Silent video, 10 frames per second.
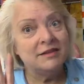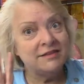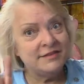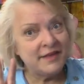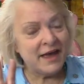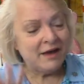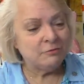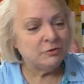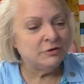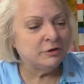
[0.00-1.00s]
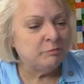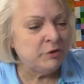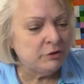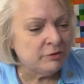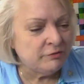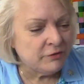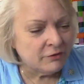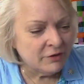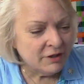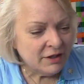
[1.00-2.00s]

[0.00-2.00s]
That would look beautiful.